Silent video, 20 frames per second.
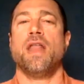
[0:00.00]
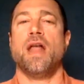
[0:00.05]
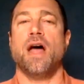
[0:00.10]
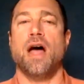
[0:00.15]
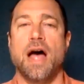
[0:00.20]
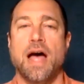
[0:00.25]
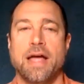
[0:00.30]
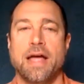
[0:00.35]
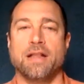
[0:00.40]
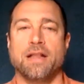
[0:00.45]

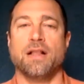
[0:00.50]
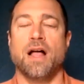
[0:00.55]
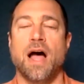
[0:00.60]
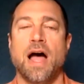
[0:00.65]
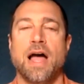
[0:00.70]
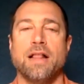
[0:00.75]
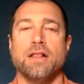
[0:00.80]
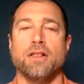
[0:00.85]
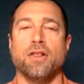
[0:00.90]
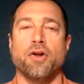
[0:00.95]

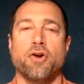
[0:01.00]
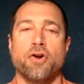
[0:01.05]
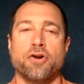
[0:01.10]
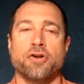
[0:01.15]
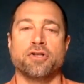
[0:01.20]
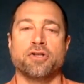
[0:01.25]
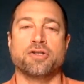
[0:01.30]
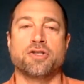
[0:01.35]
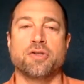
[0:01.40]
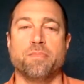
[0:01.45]
I
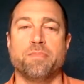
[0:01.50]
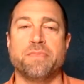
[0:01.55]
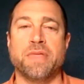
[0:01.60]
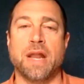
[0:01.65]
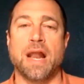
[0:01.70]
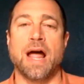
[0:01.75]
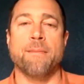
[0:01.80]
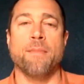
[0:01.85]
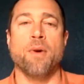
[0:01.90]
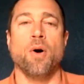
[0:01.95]
learned that
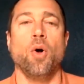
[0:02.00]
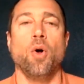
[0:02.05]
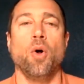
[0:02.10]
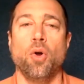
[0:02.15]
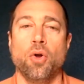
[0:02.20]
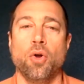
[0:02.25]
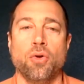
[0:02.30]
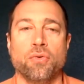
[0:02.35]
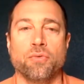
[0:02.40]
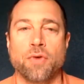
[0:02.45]
I'm
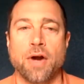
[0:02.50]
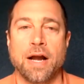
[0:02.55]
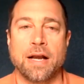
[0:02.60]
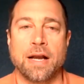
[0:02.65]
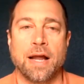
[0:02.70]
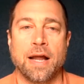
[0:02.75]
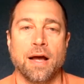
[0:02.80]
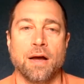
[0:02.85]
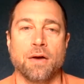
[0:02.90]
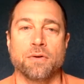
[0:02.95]
whole right
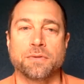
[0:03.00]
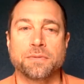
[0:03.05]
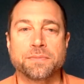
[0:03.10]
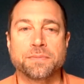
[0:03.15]
now.